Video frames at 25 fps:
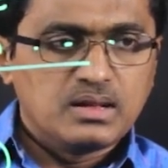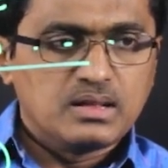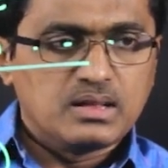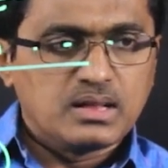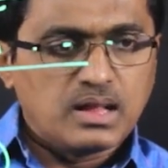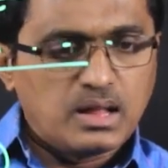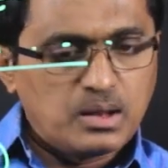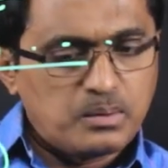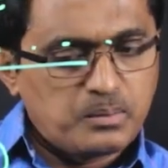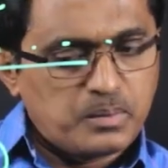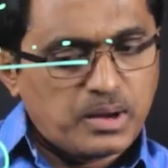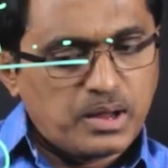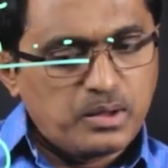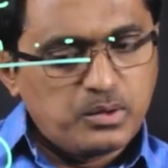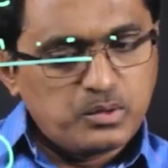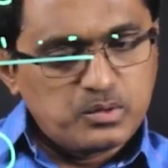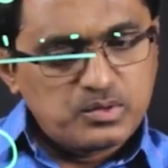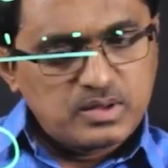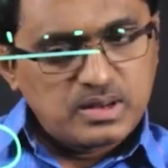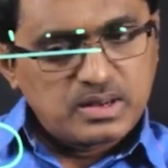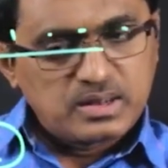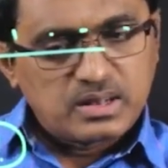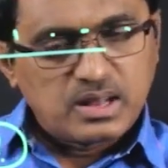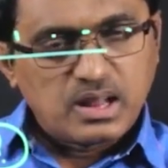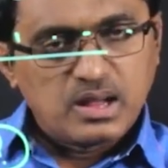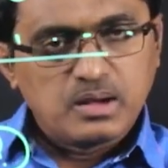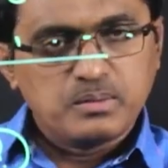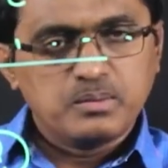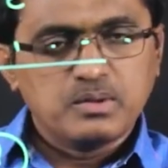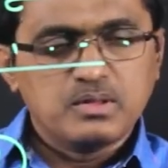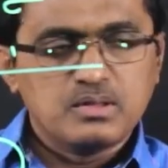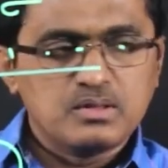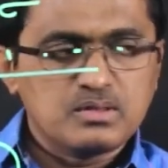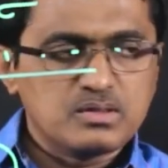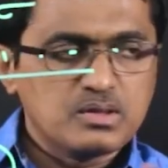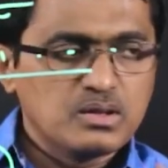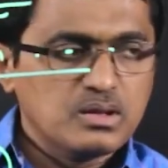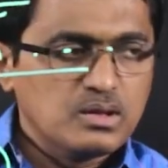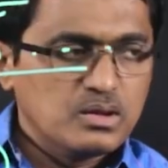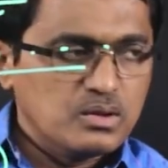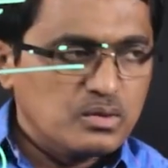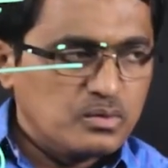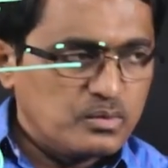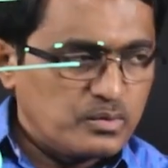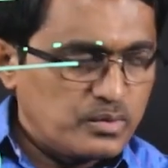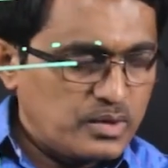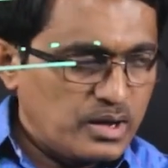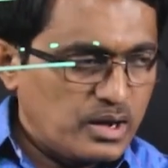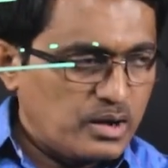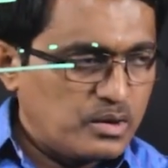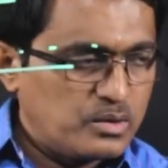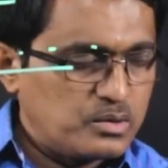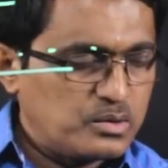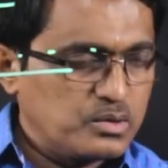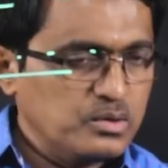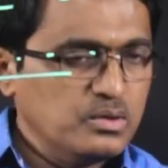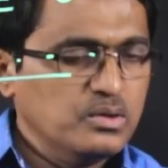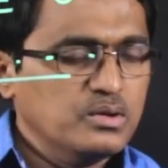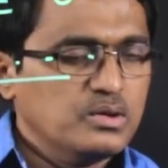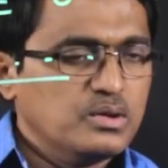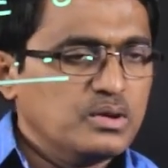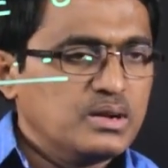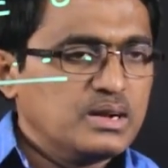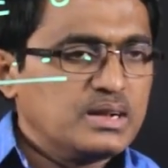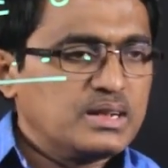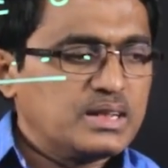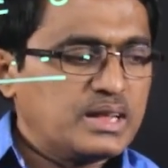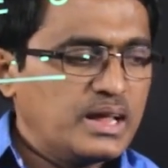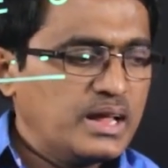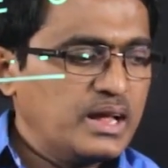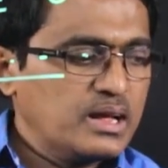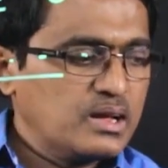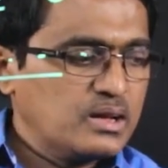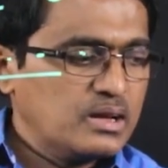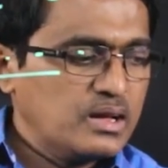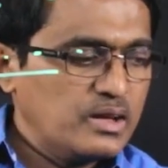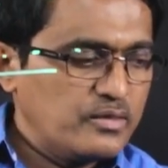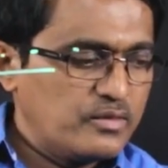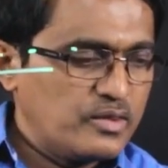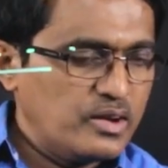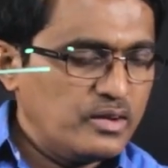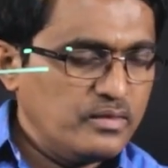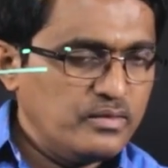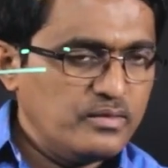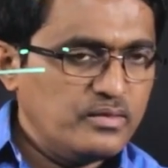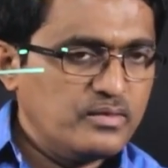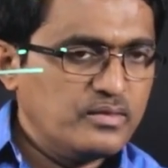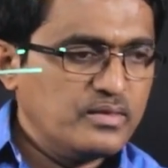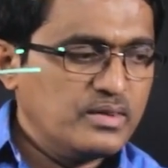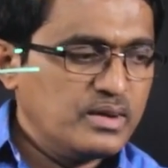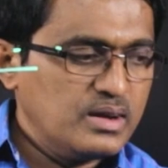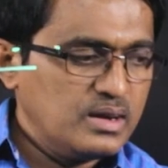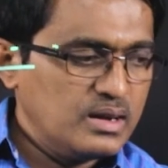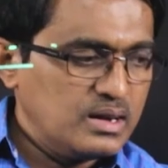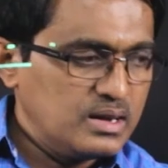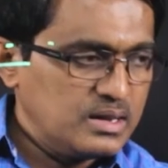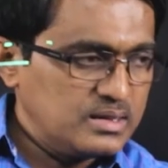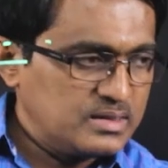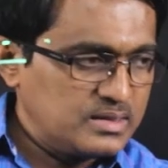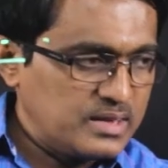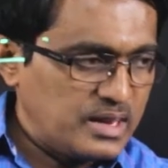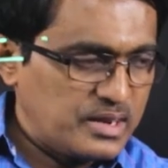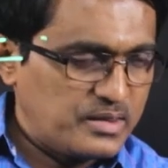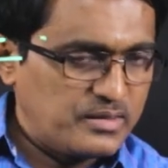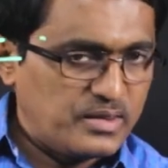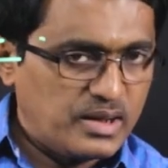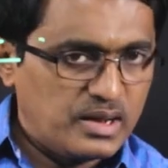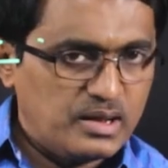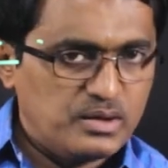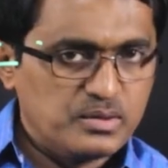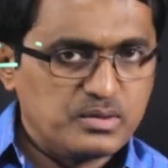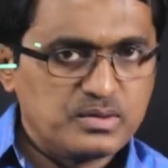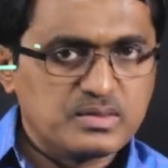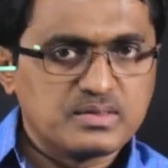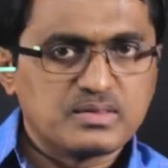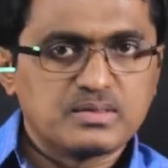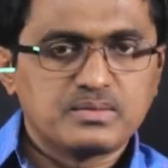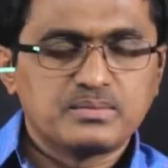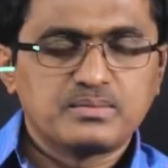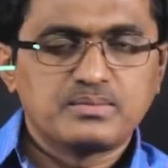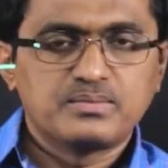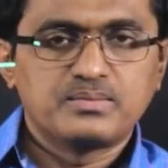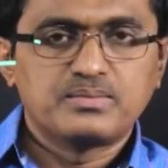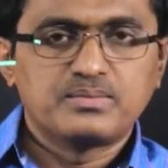Then by using tables, we have to take f of z values.